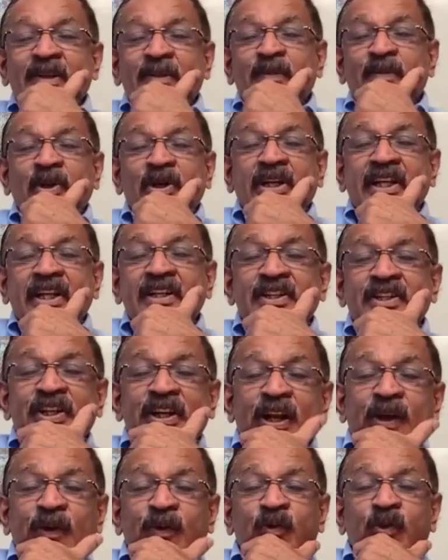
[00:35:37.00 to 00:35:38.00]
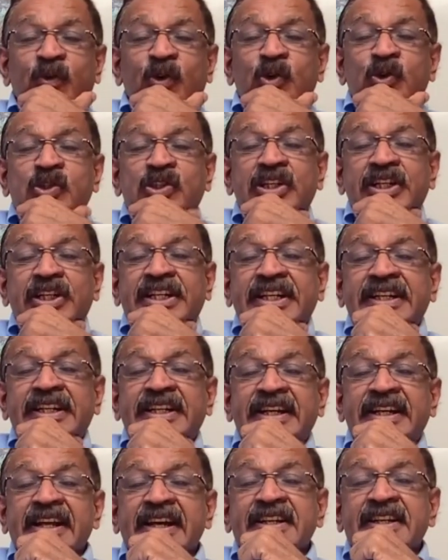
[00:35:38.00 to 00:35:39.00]
the potential of OCT
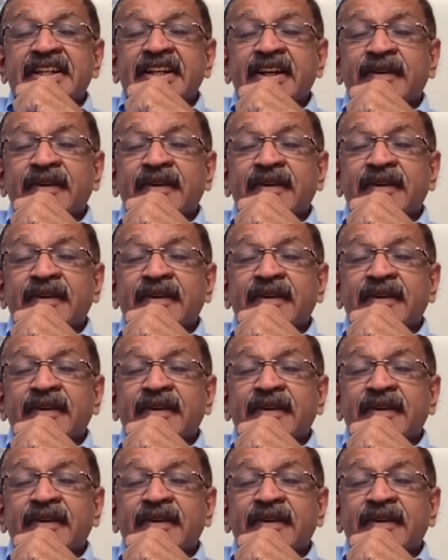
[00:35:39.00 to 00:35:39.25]
detection